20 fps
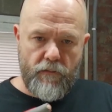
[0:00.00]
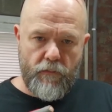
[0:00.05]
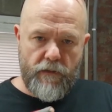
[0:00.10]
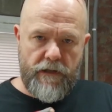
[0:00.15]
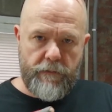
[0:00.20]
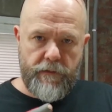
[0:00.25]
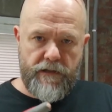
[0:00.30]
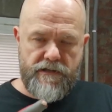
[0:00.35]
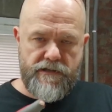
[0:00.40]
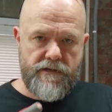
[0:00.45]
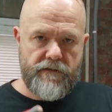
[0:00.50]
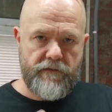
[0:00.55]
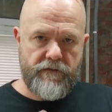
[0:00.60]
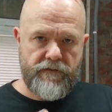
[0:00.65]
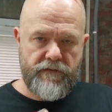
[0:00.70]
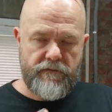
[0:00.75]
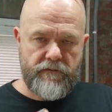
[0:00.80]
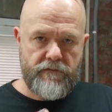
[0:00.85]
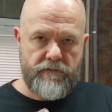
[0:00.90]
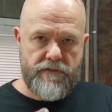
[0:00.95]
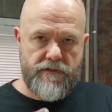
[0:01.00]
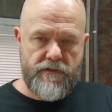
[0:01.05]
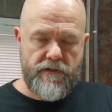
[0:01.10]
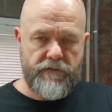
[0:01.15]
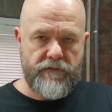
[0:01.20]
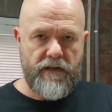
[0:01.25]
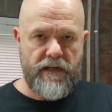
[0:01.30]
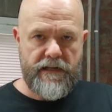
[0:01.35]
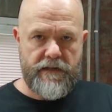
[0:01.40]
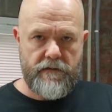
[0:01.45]
wee bits of
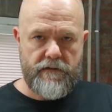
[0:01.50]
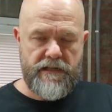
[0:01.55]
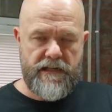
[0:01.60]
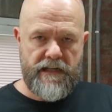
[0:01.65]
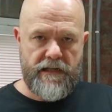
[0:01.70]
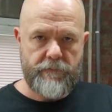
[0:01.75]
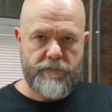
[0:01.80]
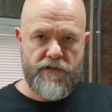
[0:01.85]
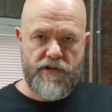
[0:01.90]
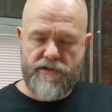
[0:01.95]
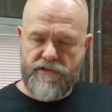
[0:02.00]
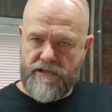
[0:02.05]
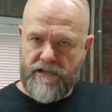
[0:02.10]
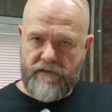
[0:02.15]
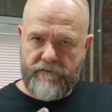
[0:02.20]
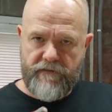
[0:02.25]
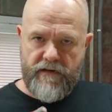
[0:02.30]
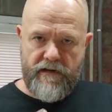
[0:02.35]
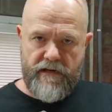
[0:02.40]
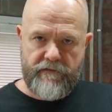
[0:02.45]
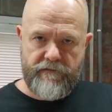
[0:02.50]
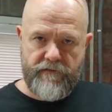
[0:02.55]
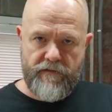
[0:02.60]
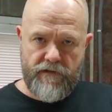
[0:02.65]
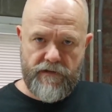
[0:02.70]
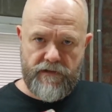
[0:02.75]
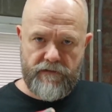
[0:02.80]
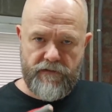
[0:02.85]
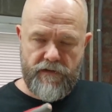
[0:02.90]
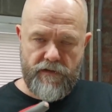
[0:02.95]
sort of clear tape just to the very
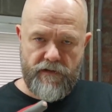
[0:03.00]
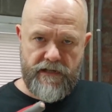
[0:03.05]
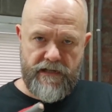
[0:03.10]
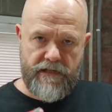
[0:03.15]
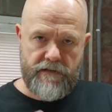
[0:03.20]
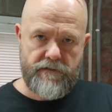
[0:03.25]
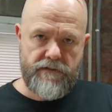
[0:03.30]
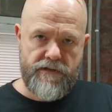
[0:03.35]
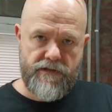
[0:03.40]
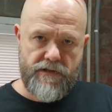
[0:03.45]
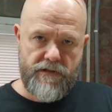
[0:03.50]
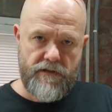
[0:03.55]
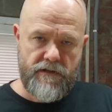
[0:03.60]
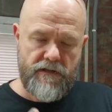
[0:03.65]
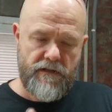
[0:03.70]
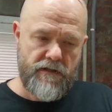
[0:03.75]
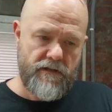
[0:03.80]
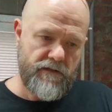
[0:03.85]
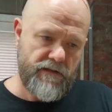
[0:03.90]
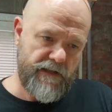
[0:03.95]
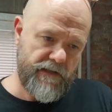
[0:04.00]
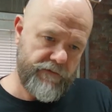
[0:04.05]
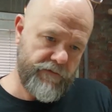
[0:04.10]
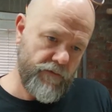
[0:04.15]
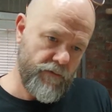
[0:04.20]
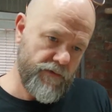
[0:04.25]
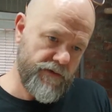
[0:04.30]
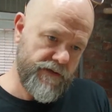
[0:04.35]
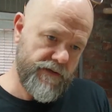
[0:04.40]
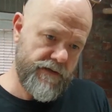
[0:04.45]
front of your hinge. That
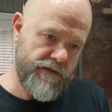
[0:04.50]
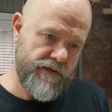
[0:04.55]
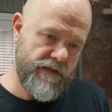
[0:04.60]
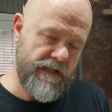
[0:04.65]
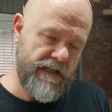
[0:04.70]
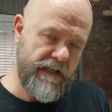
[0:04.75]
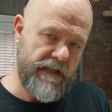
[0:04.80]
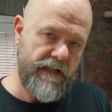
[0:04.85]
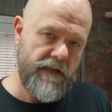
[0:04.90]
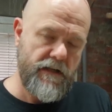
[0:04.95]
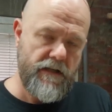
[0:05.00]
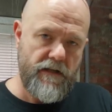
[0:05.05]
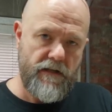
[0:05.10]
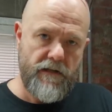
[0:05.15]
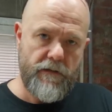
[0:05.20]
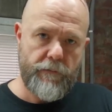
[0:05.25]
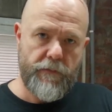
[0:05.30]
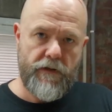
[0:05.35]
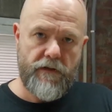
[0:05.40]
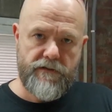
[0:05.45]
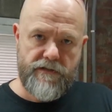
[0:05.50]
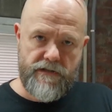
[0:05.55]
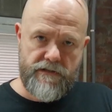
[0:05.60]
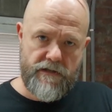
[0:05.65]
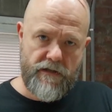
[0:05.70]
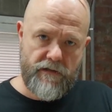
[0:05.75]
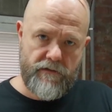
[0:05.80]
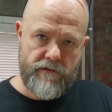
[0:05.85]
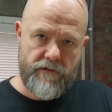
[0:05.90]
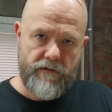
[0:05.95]
forces the box in
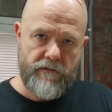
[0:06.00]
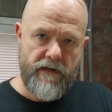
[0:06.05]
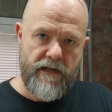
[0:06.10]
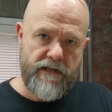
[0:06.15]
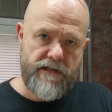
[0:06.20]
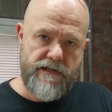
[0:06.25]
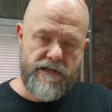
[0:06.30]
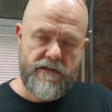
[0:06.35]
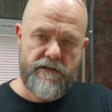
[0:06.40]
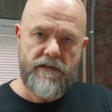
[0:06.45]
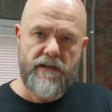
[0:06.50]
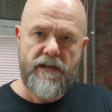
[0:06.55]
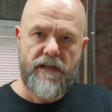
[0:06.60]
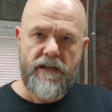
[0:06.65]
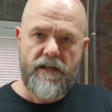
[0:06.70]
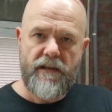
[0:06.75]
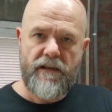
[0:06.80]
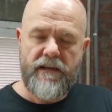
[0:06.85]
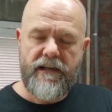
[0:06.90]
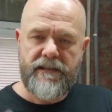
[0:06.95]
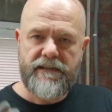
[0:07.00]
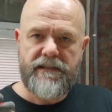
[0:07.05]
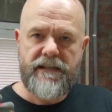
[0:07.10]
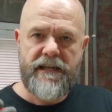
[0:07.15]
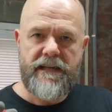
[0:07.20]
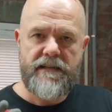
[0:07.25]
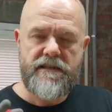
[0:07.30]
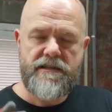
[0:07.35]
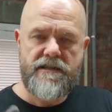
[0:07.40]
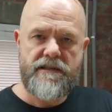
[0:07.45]
the other direction. That
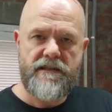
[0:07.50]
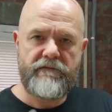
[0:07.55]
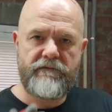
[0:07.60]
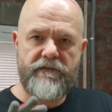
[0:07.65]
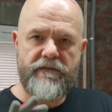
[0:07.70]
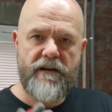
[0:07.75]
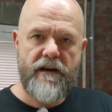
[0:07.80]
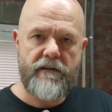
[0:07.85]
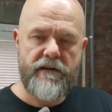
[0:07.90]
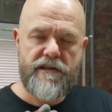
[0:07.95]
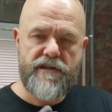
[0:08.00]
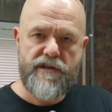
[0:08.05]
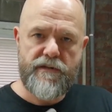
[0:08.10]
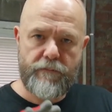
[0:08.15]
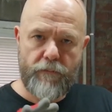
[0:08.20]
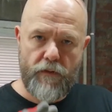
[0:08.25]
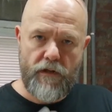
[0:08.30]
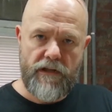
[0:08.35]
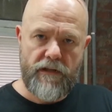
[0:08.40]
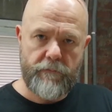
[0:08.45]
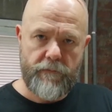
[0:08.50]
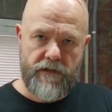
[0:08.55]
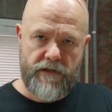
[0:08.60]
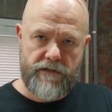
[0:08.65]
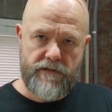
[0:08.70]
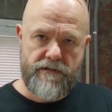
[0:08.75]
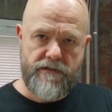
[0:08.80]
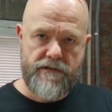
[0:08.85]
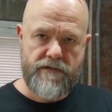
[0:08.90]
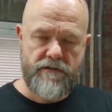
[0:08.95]
takes the very small
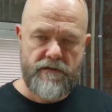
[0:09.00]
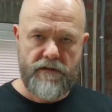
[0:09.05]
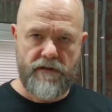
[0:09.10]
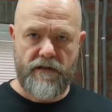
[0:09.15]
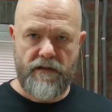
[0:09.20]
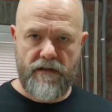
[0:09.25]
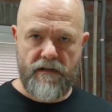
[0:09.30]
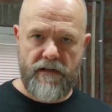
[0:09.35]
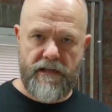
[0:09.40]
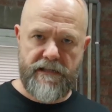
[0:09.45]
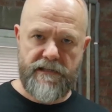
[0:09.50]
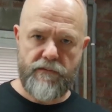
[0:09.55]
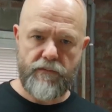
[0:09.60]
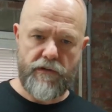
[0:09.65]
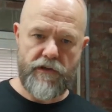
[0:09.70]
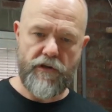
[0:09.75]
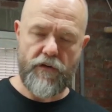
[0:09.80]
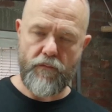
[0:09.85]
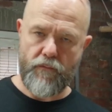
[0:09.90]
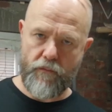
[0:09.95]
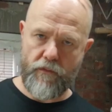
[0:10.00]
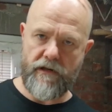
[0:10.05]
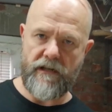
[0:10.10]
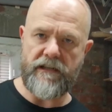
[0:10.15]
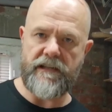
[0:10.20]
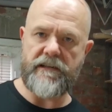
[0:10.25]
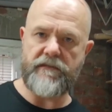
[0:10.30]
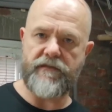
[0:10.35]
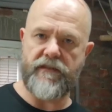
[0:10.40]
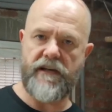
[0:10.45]
amounts. That's where you're
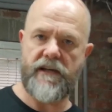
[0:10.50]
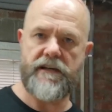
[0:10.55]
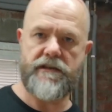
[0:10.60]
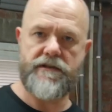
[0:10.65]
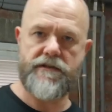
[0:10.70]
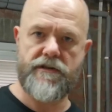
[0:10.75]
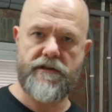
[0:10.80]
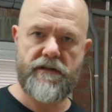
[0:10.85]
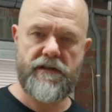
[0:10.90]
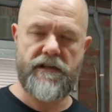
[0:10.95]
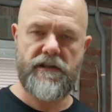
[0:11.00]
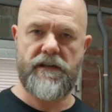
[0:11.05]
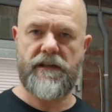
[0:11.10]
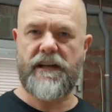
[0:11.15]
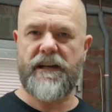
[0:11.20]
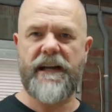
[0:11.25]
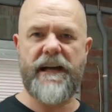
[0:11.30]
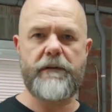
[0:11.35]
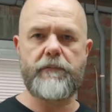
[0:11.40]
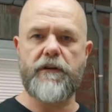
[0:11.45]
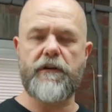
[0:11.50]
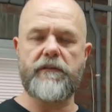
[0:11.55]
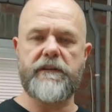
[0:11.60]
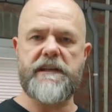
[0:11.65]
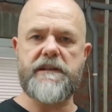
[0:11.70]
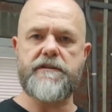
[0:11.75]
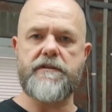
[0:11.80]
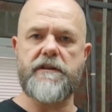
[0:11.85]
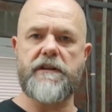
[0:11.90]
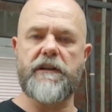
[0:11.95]
really fine tuning it. And I would
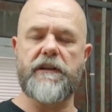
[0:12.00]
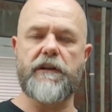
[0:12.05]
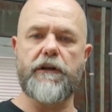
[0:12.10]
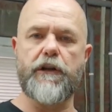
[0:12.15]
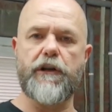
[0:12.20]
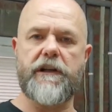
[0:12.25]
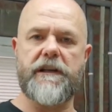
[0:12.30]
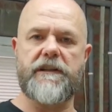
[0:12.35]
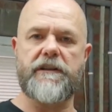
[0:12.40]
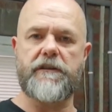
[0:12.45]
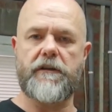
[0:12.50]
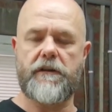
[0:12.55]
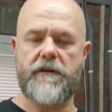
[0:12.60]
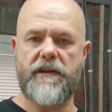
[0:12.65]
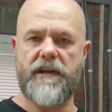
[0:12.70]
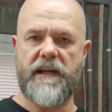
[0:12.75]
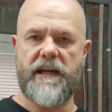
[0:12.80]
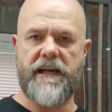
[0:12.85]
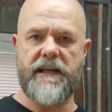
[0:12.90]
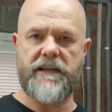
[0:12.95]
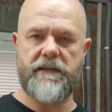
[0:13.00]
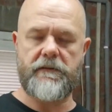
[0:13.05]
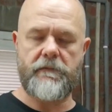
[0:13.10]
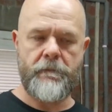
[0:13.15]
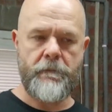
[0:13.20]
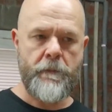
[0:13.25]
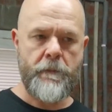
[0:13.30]
only sort of look at doing that,